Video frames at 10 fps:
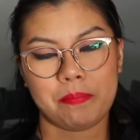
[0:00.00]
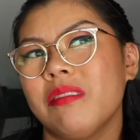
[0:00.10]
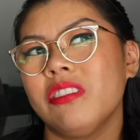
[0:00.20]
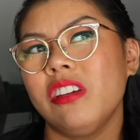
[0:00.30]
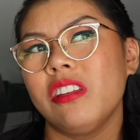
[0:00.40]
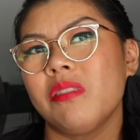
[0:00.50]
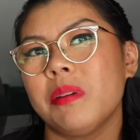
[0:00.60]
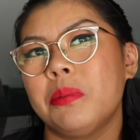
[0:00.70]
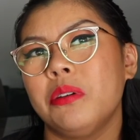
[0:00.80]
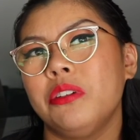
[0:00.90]
Especially since my
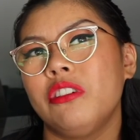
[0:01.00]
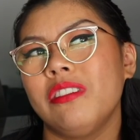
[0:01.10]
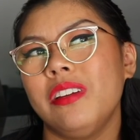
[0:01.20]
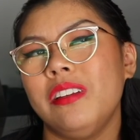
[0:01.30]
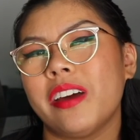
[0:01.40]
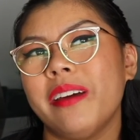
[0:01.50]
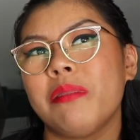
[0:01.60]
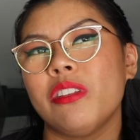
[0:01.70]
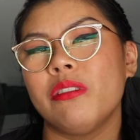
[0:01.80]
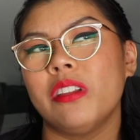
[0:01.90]
poetry dives
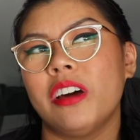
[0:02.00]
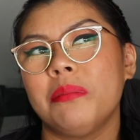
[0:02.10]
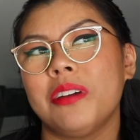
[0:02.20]
into a lot of